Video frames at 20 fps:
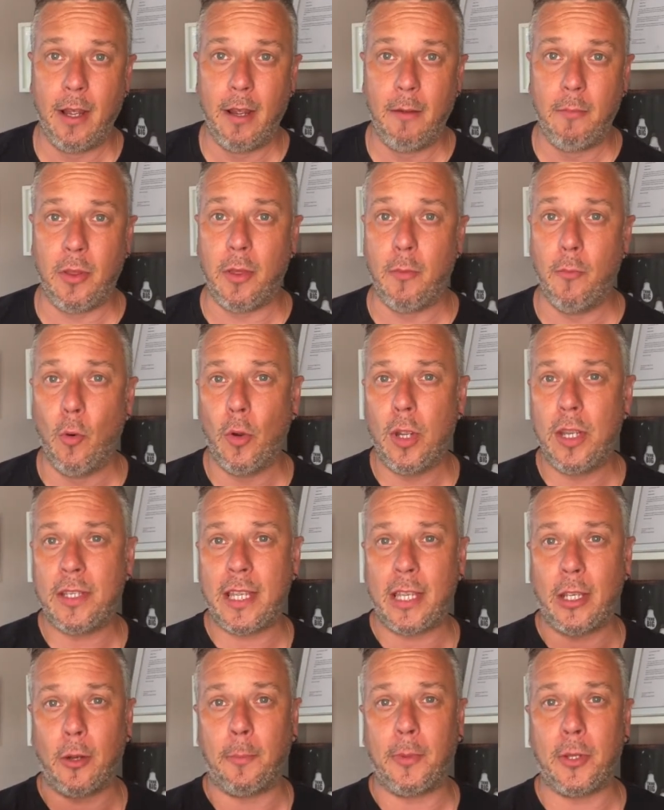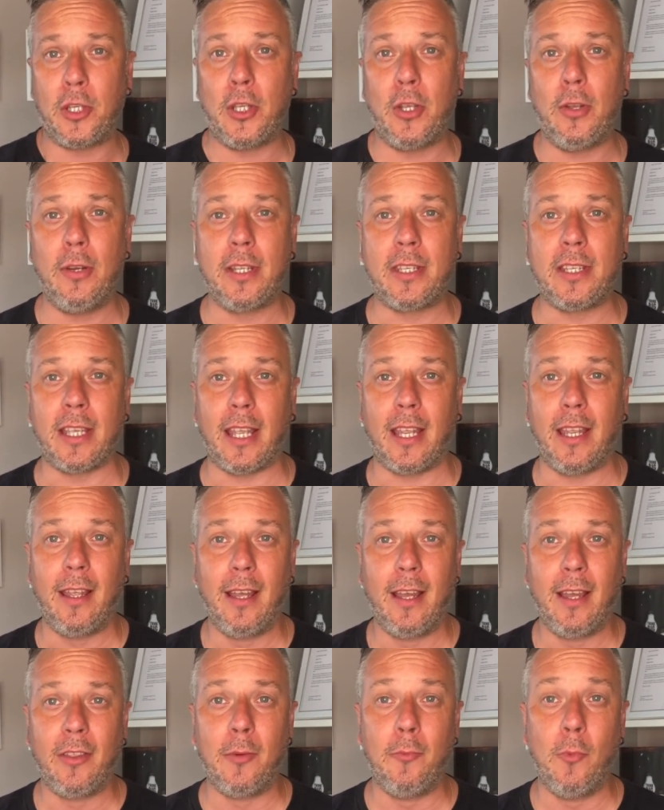But the more you seek opportunity,
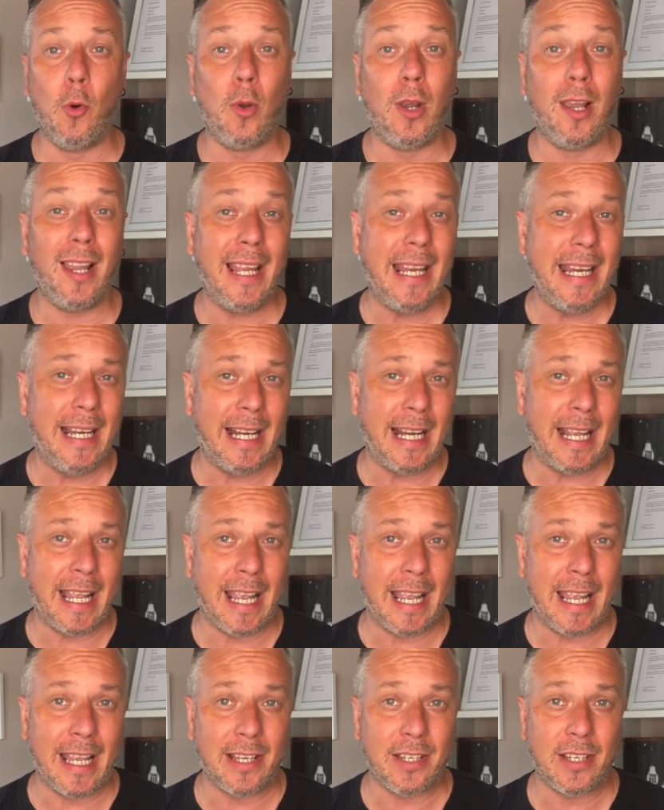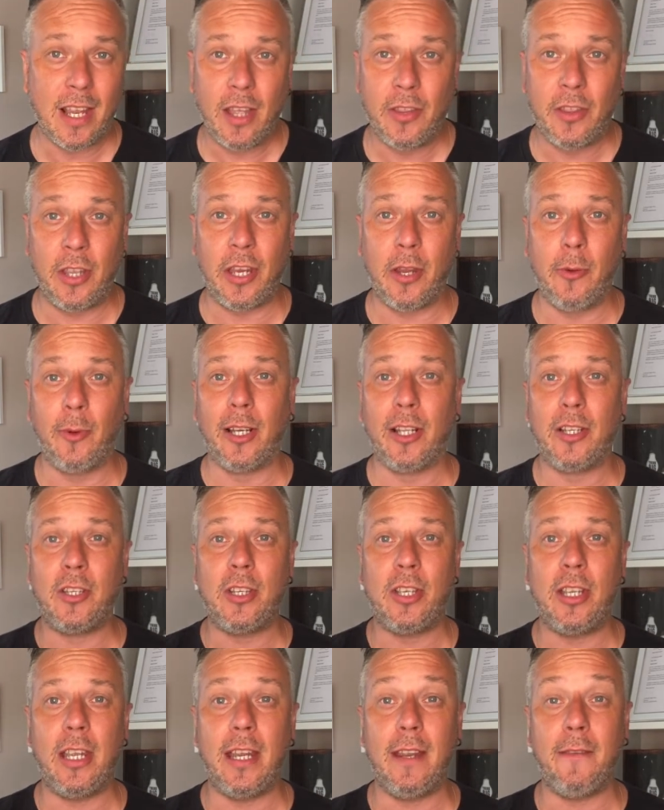the more likely it is that you will
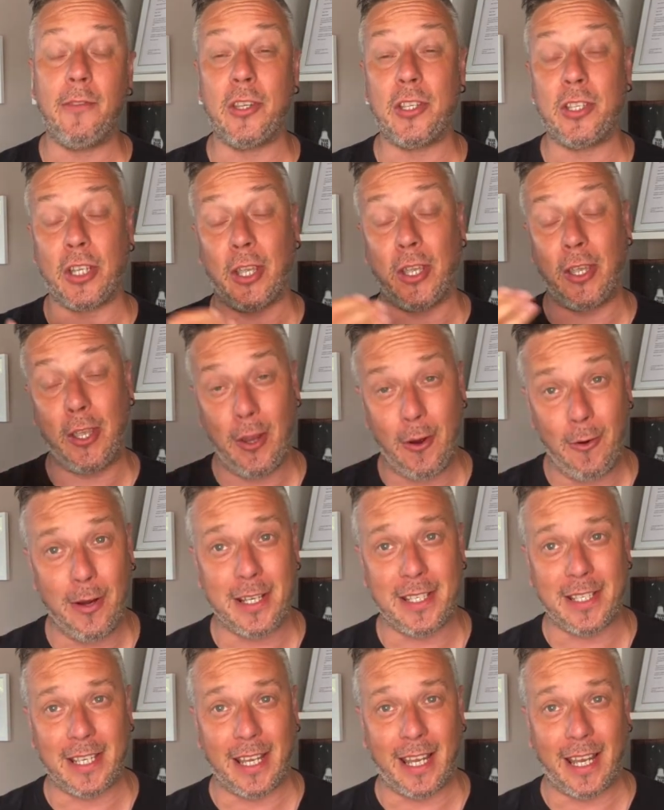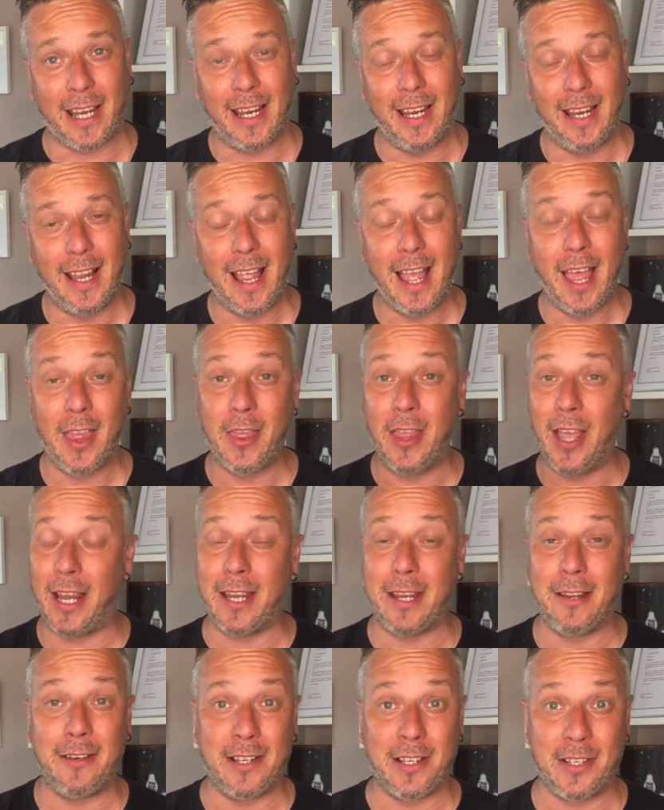achieve the security that
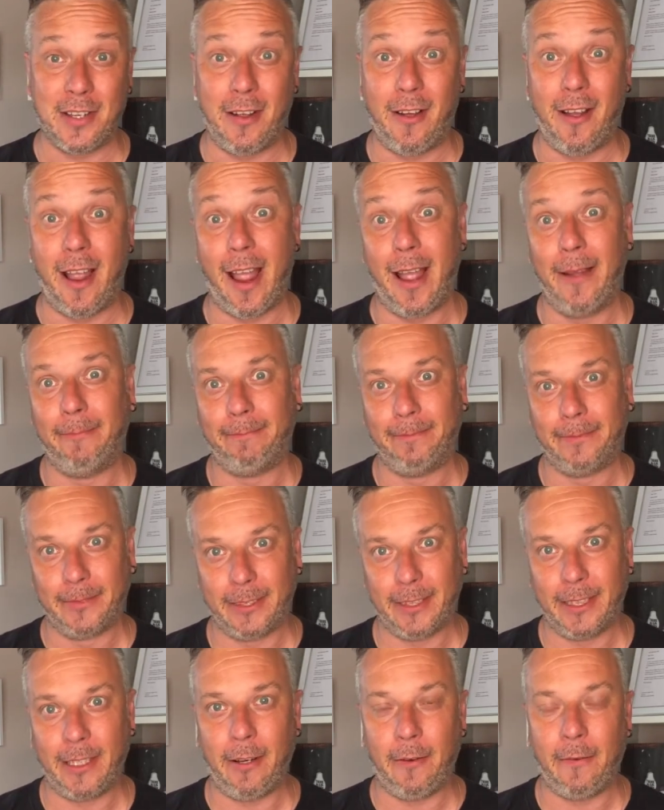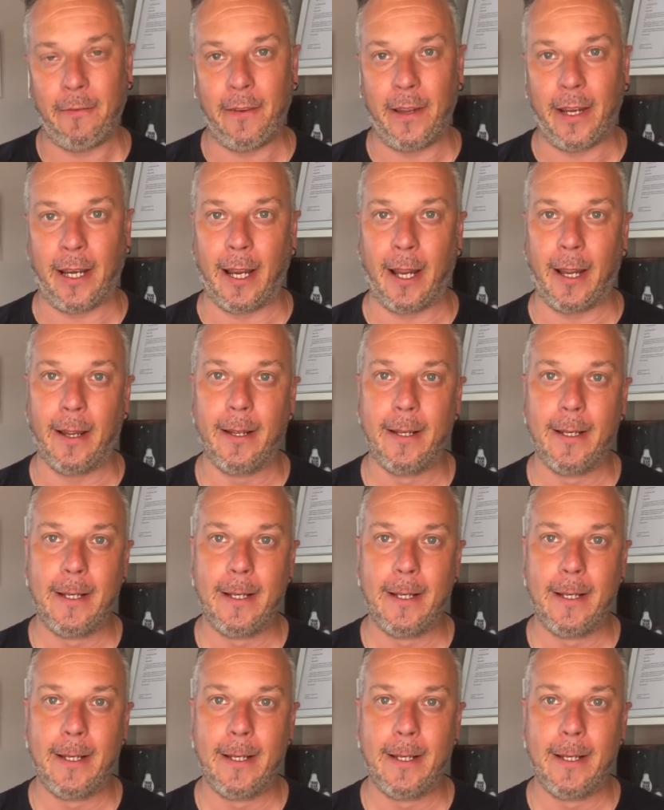you desire. Go figure.